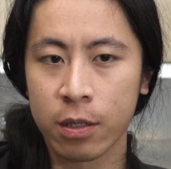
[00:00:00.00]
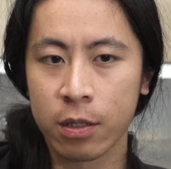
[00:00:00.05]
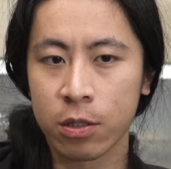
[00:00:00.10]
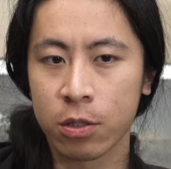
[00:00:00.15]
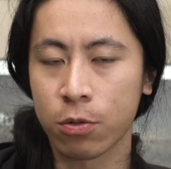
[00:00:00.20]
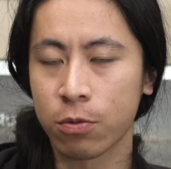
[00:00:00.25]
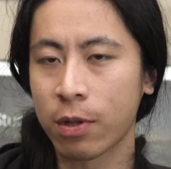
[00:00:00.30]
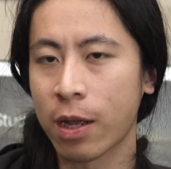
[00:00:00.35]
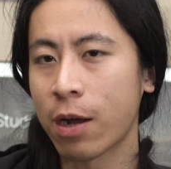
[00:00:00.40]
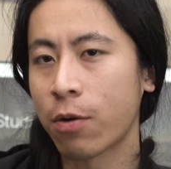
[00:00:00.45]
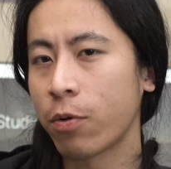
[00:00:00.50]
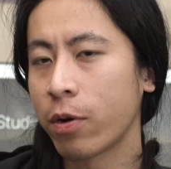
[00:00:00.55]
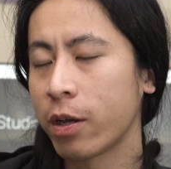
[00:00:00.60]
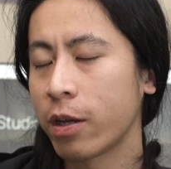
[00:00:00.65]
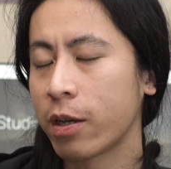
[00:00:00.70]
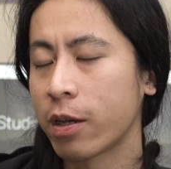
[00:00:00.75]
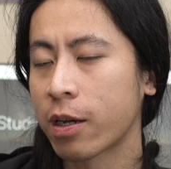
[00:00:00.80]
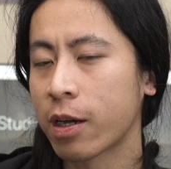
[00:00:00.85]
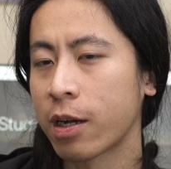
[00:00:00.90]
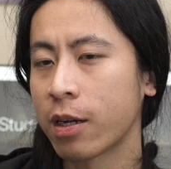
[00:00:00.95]
So that way
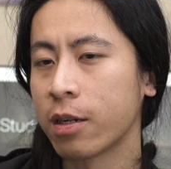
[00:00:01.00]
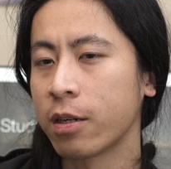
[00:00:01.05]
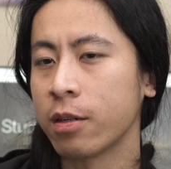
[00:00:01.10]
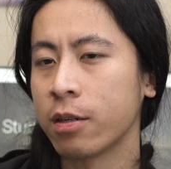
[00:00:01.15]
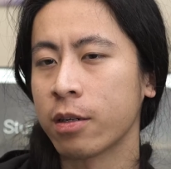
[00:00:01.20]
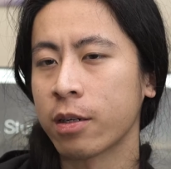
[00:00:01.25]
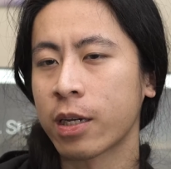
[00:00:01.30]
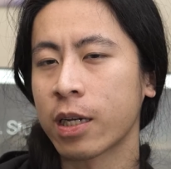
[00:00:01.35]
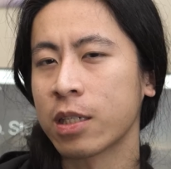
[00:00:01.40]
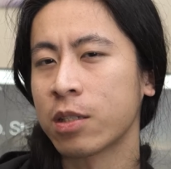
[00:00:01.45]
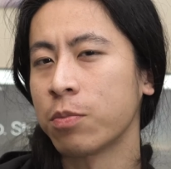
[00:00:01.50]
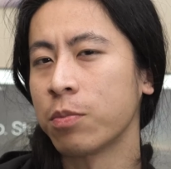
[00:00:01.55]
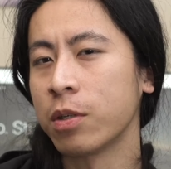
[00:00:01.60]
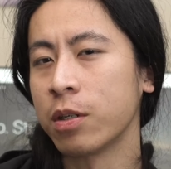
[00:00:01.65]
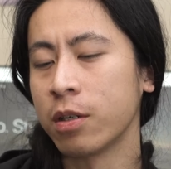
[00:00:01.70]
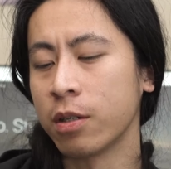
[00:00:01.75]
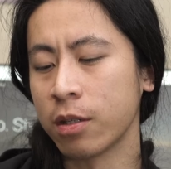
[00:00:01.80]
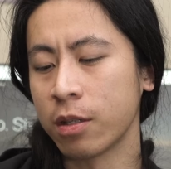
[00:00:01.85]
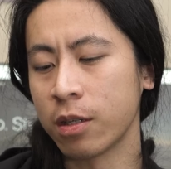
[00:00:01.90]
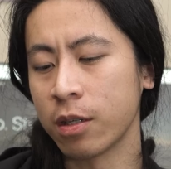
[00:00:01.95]
it kind of gets
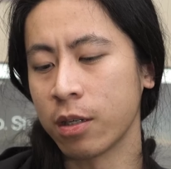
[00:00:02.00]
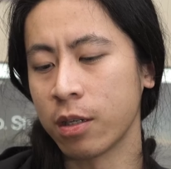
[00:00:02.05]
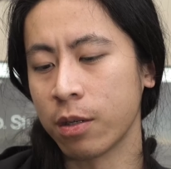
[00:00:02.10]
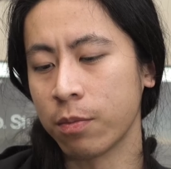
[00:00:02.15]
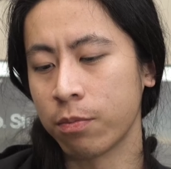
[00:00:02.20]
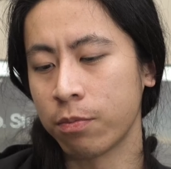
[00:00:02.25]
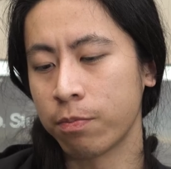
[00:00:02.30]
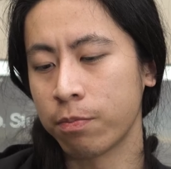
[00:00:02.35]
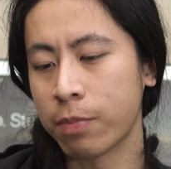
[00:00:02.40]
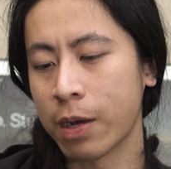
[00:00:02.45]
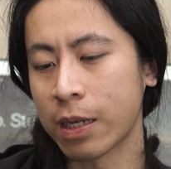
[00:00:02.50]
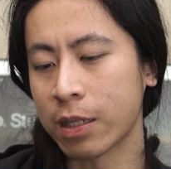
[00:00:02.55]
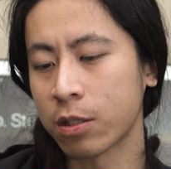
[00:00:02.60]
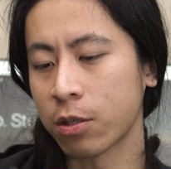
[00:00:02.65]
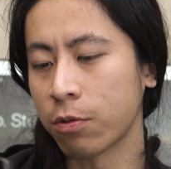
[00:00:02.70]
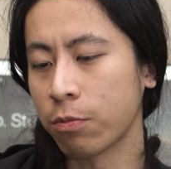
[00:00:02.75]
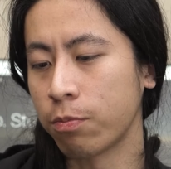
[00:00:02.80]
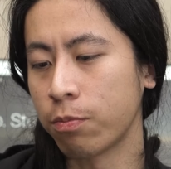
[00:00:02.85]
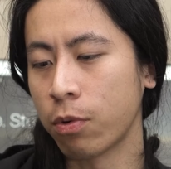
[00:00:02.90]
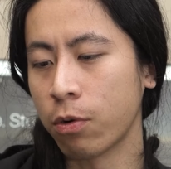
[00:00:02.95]
me the best
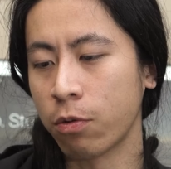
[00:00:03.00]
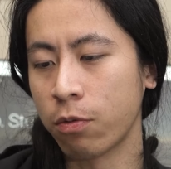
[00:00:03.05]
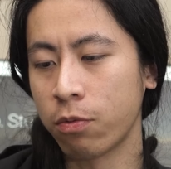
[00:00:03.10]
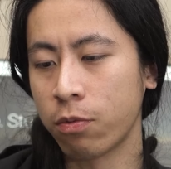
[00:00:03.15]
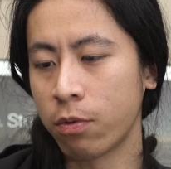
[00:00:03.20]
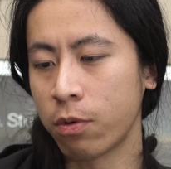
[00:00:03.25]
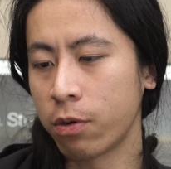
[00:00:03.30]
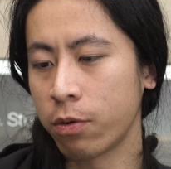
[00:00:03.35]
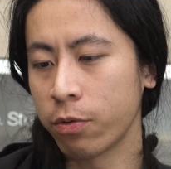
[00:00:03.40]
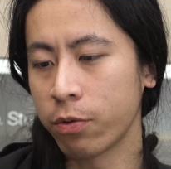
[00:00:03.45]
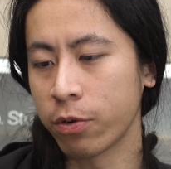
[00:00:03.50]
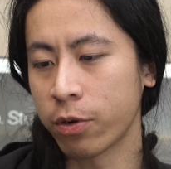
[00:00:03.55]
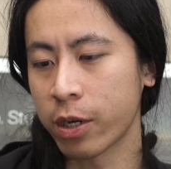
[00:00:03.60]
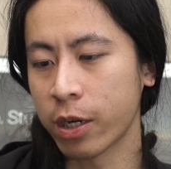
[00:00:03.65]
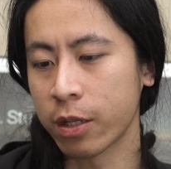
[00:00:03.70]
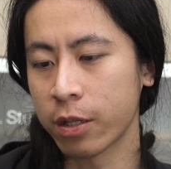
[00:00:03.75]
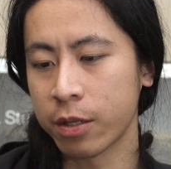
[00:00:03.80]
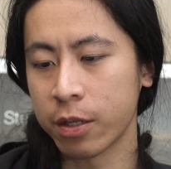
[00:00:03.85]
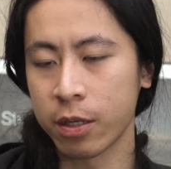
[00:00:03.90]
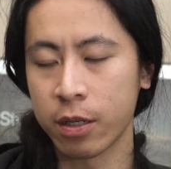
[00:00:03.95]
of both worlds. You
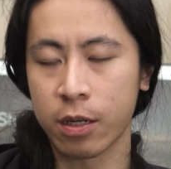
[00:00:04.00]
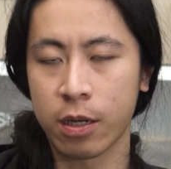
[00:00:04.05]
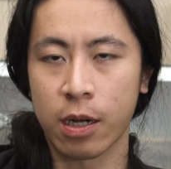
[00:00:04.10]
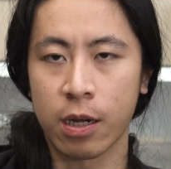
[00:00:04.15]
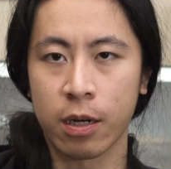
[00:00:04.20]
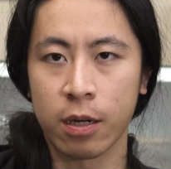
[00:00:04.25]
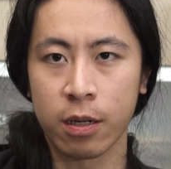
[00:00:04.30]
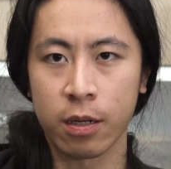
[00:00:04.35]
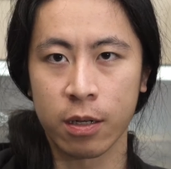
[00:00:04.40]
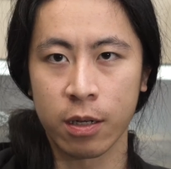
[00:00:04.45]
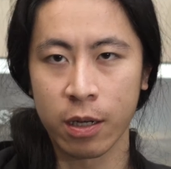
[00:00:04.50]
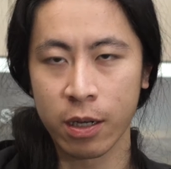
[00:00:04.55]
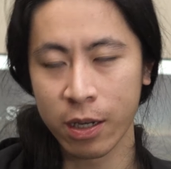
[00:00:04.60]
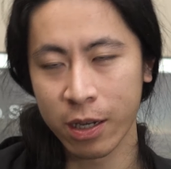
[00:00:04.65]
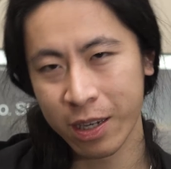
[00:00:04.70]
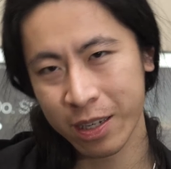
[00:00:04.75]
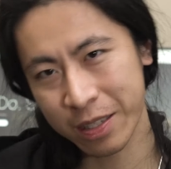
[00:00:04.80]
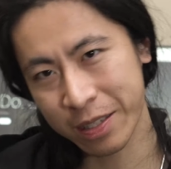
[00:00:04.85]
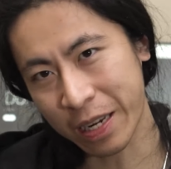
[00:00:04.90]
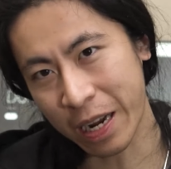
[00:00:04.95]
get the
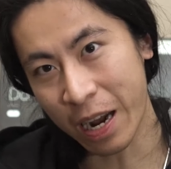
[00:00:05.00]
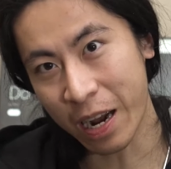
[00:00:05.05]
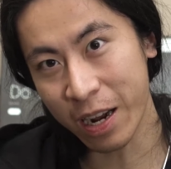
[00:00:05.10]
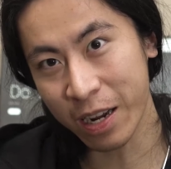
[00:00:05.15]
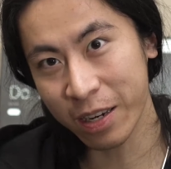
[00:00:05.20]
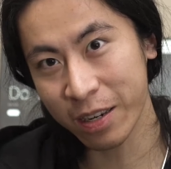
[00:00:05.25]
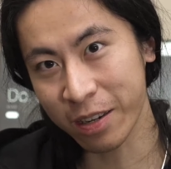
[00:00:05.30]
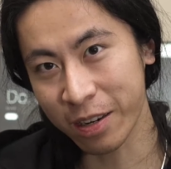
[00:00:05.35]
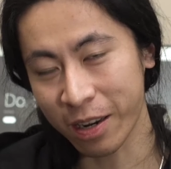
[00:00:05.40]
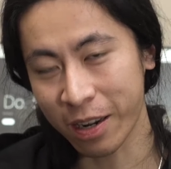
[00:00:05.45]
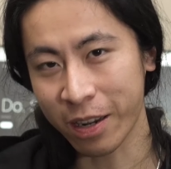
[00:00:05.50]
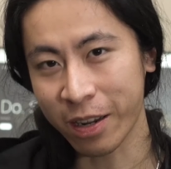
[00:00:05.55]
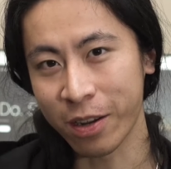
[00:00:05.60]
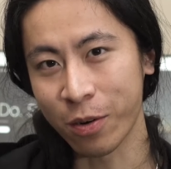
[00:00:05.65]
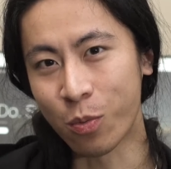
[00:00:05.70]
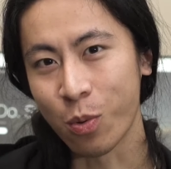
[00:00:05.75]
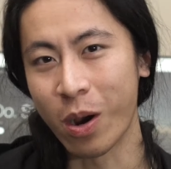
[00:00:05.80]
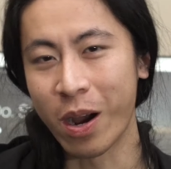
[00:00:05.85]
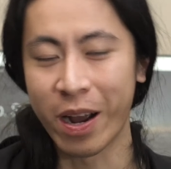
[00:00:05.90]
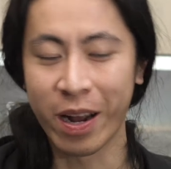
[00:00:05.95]
it's kind of like
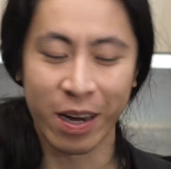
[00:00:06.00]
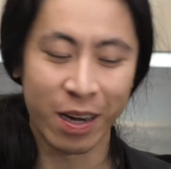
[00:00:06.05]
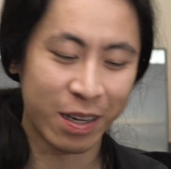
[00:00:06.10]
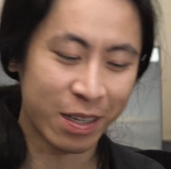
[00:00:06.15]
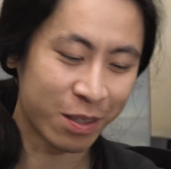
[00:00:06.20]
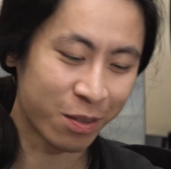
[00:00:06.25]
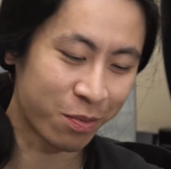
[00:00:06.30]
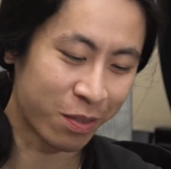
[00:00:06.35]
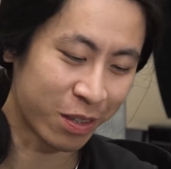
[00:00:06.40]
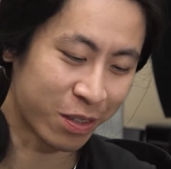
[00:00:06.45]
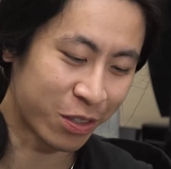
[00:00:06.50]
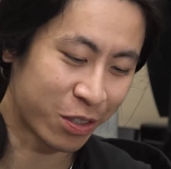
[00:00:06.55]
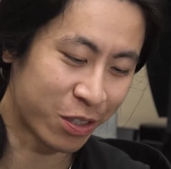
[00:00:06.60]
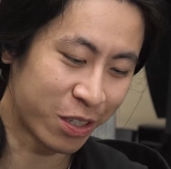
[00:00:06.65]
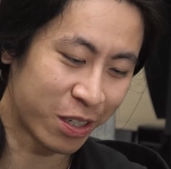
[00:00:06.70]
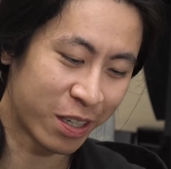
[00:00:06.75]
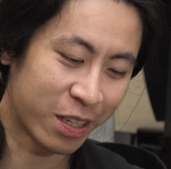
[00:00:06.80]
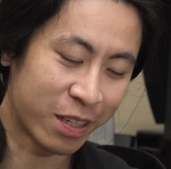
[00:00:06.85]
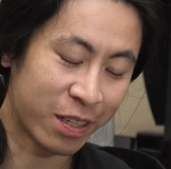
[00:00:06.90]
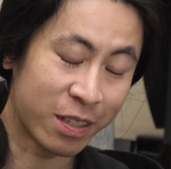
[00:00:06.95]
a wireless
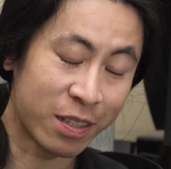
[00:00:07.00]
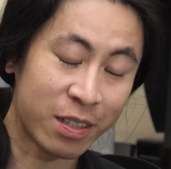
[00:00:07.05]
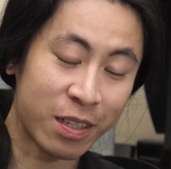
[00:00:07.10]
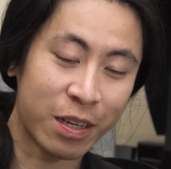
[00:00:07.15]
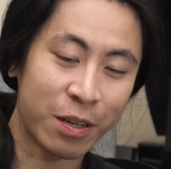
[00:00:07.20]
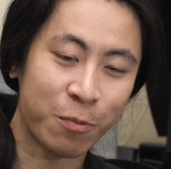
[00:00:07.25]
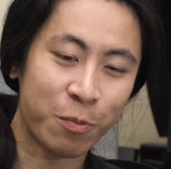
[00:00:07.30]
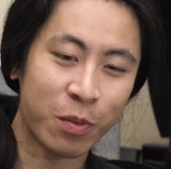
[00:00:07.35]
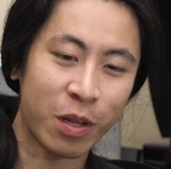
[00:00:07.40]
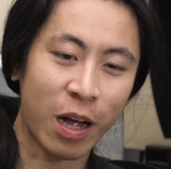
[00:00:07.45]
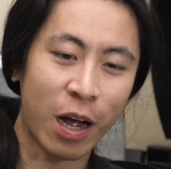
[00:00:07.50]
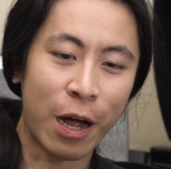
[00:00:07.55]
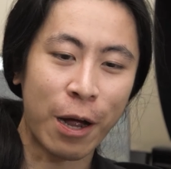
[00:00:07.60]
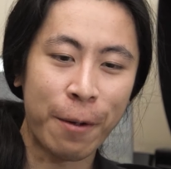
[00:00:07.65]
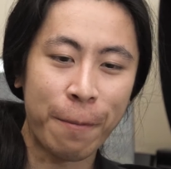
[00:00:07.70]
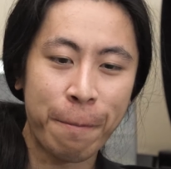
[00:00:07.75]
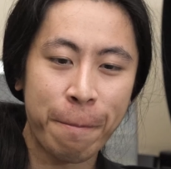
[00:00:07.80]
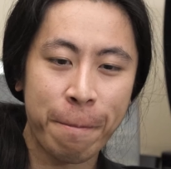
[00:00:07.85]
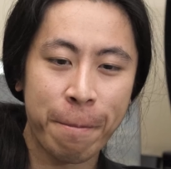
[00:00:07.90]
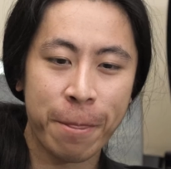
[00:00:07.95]
function. In the same
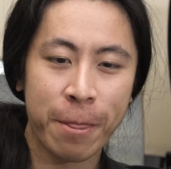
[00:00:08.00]
time,